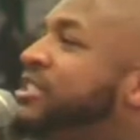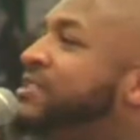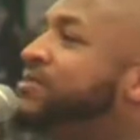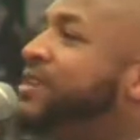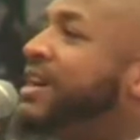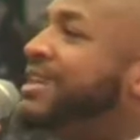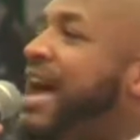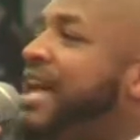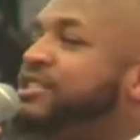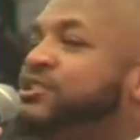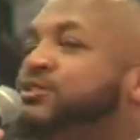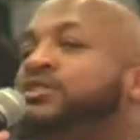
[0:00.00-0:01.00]
system
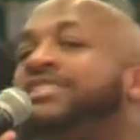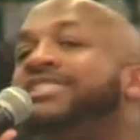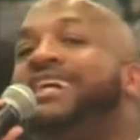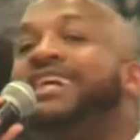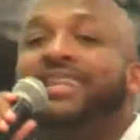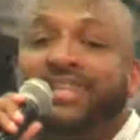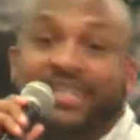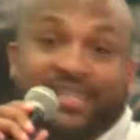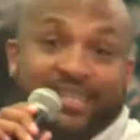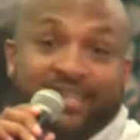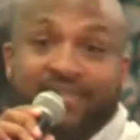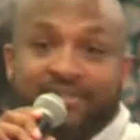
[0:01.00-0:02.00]
recognizes you
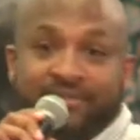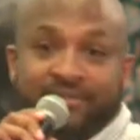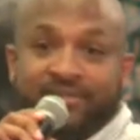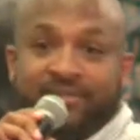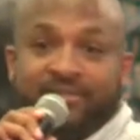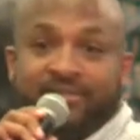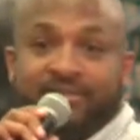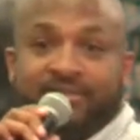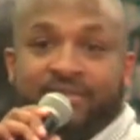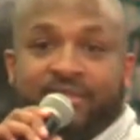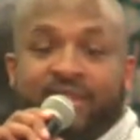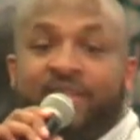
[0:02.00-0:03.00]
settling.
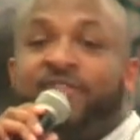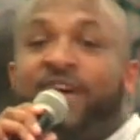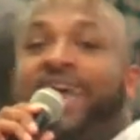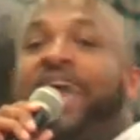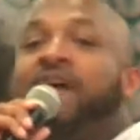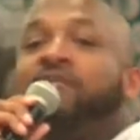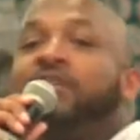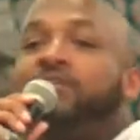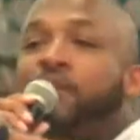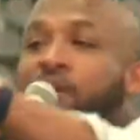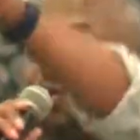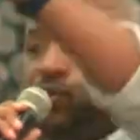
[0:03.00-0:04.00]
In fact, every
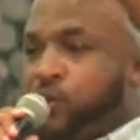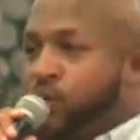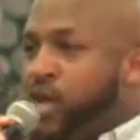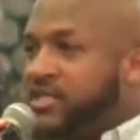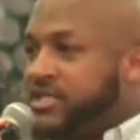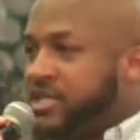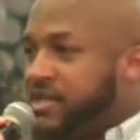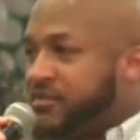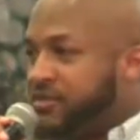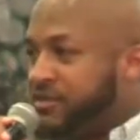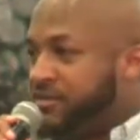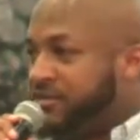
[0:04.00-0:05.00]
person who, has a cell
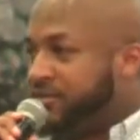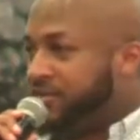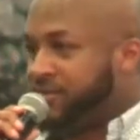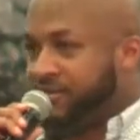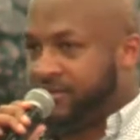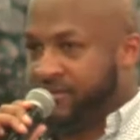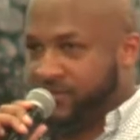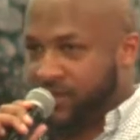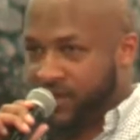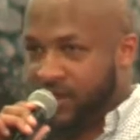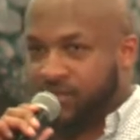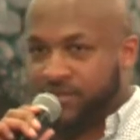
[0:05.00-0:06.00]
phone,
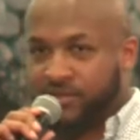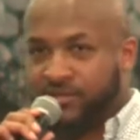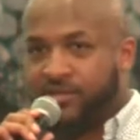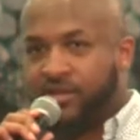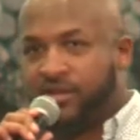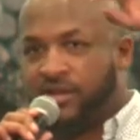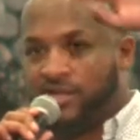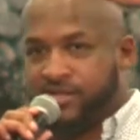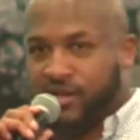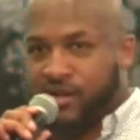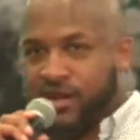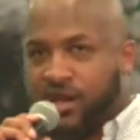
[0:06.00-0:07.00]
we all do, because
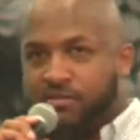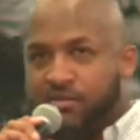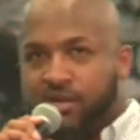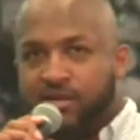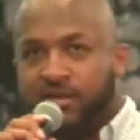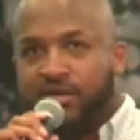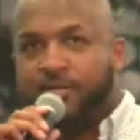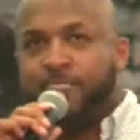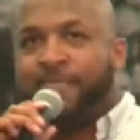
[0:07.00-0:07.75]
y'all call me on it.